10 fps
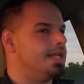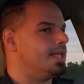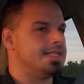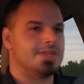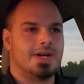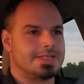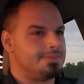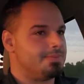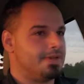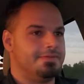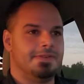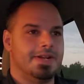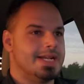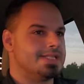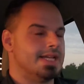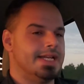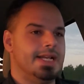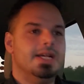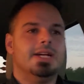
And that's awesome. I'm very excited.